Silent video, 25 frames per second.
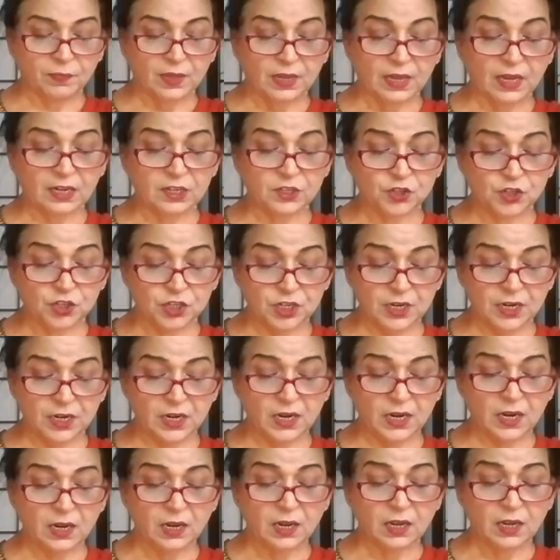and
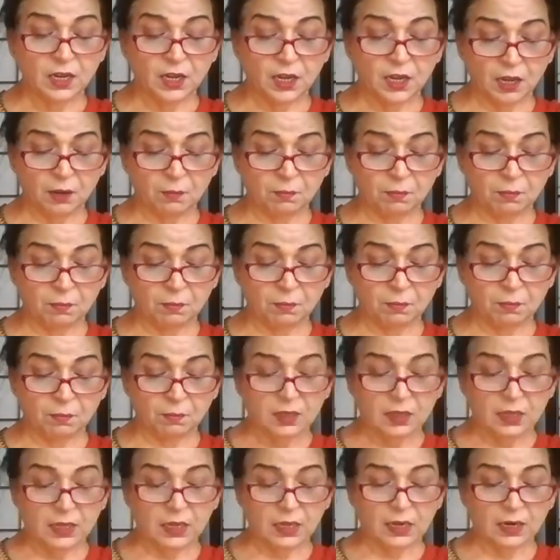she, him,
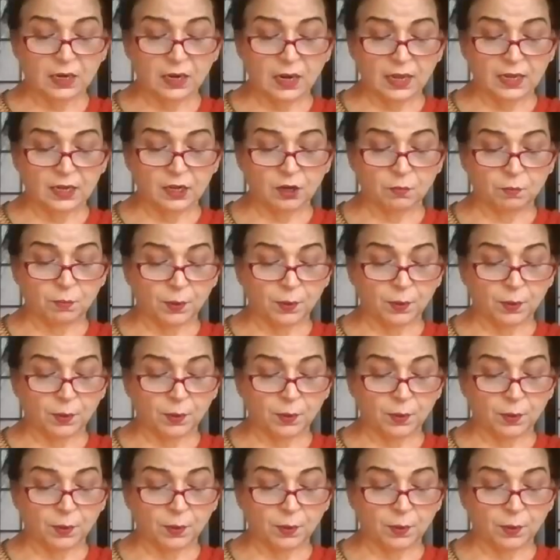they are like